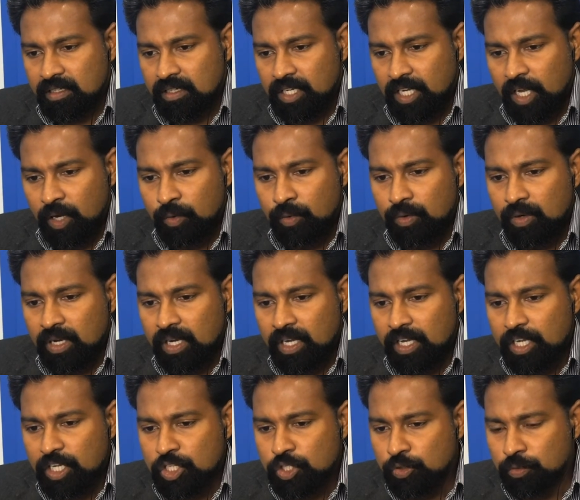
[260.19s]
Now
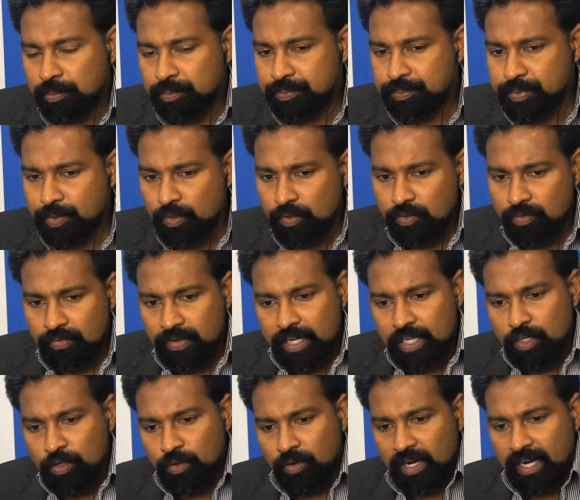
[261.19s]
you prove, when
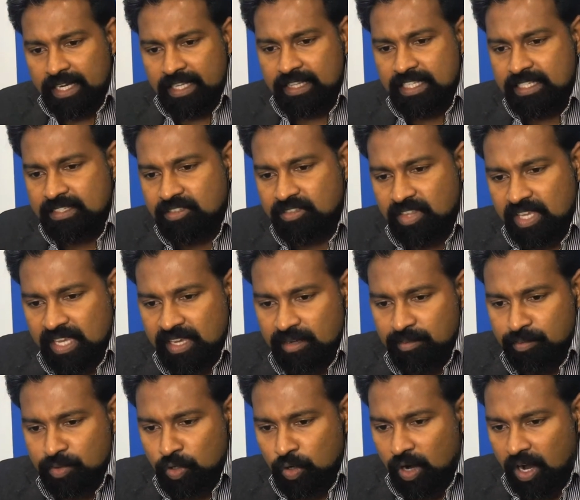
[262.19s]
you write this
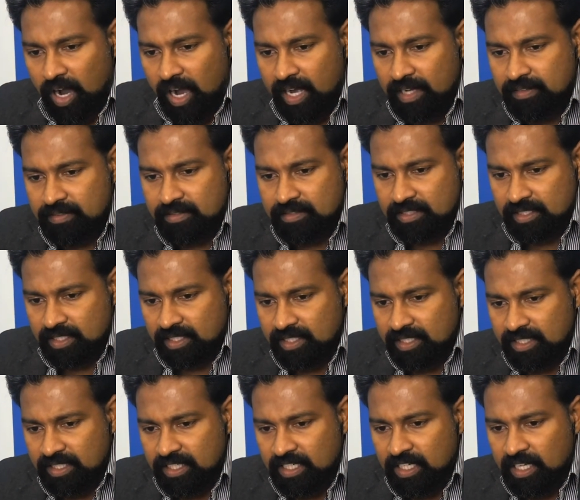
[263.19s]
theme, your
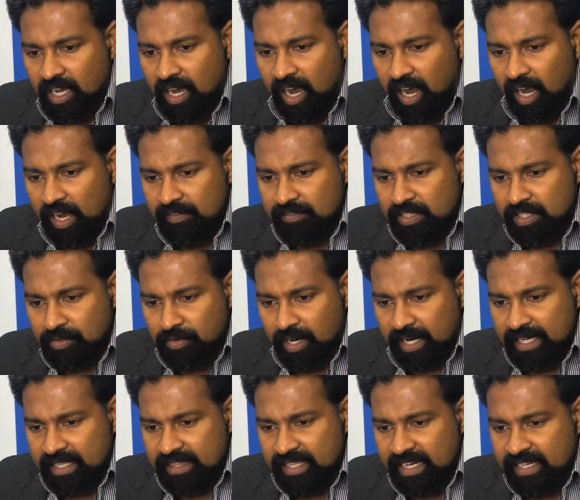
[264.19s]
answer, I will
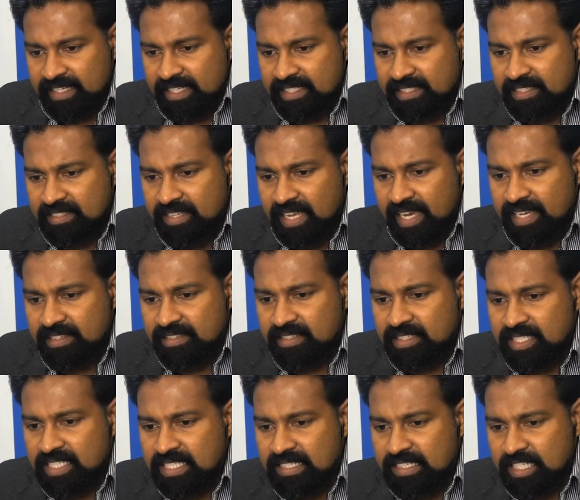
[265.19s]
write that exercise
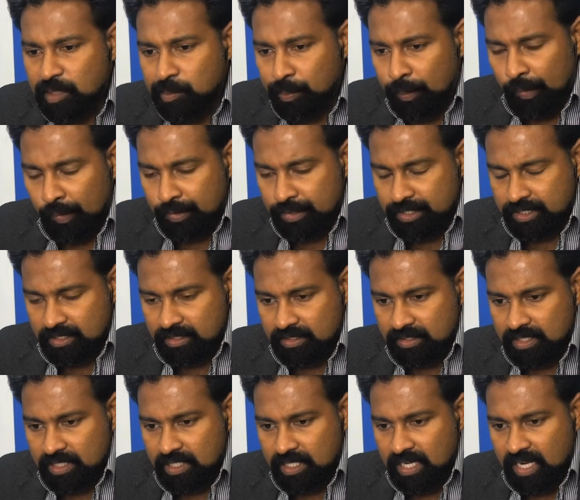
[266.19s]
is
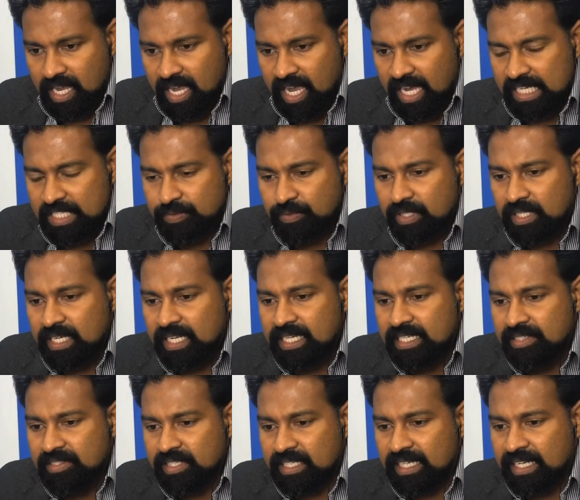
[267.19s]
important as well
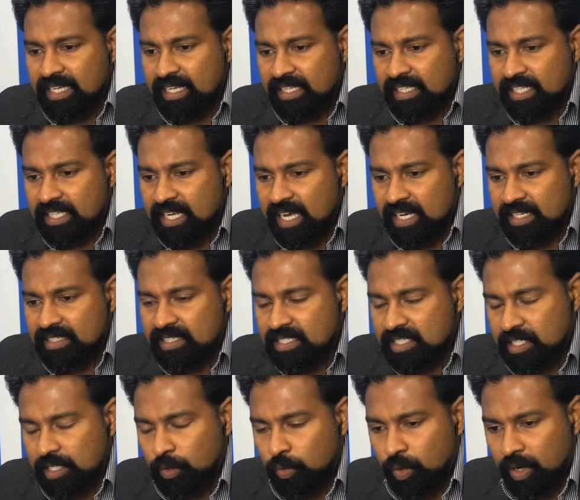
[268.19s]
as a healthy diet
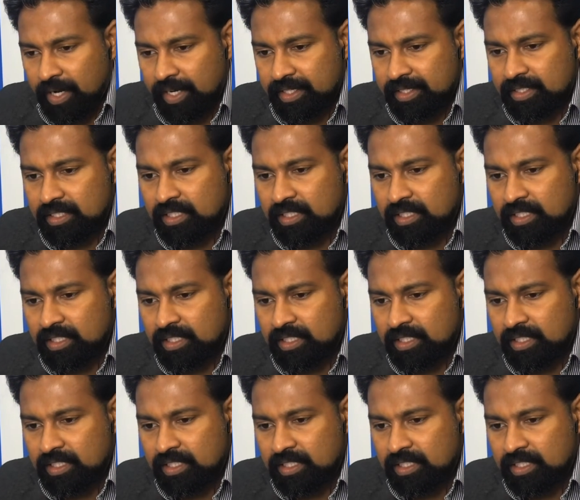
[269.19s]
is required.